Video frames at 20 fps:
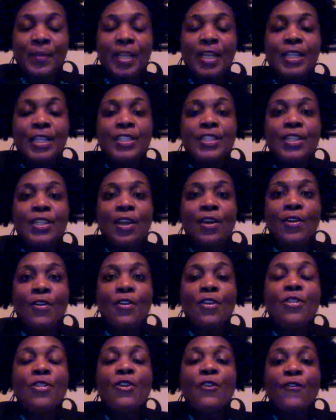
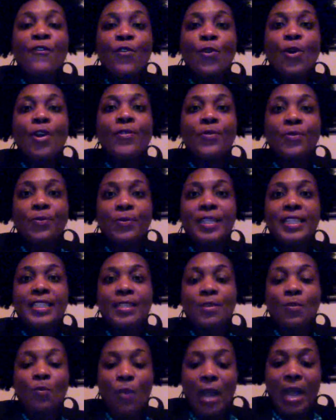So the fourth
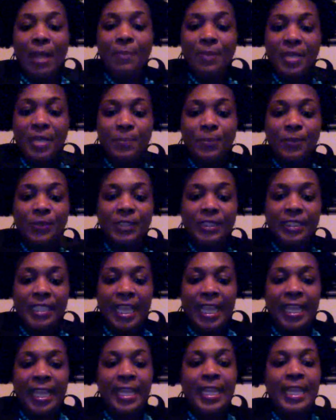reason why people
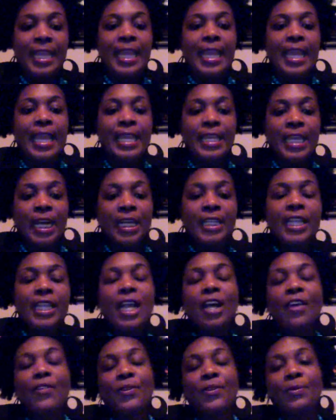stay in
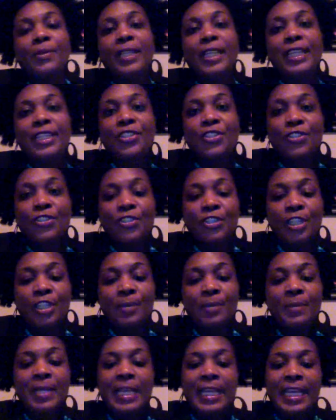unhealthy
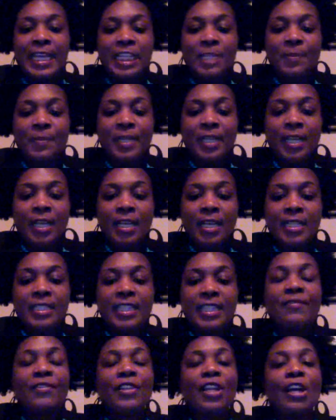relationship is because
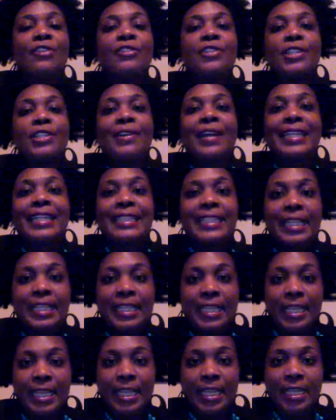they've lost their
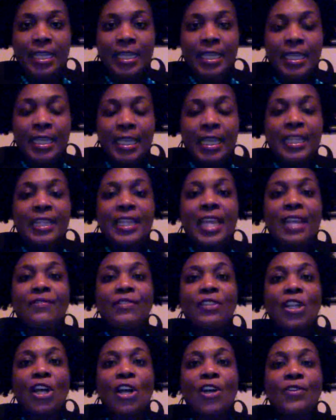identity. They've
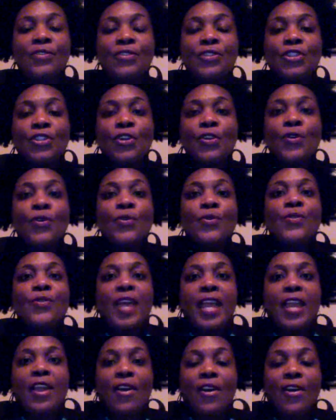lost who
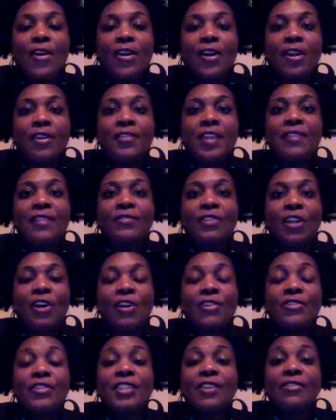they are. They've
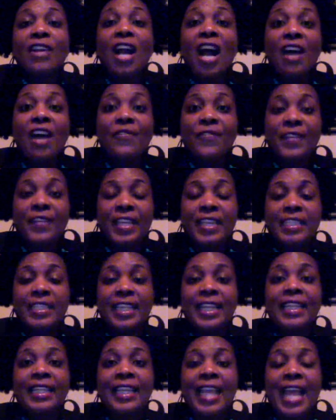lost their confidence.
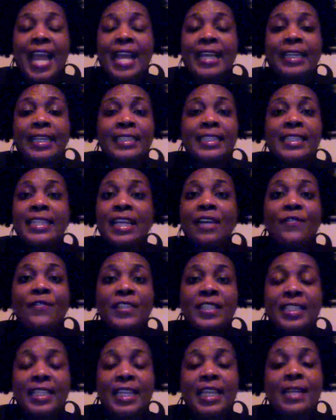They lack
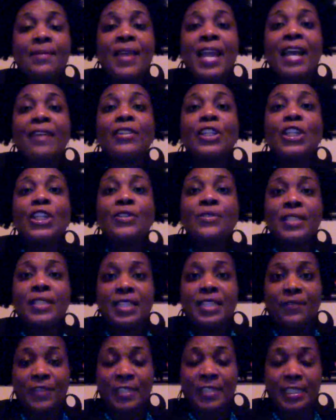self-esteem. They have low
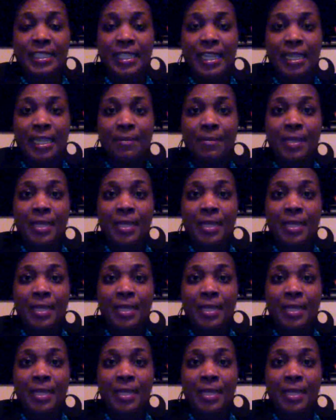self-esteem.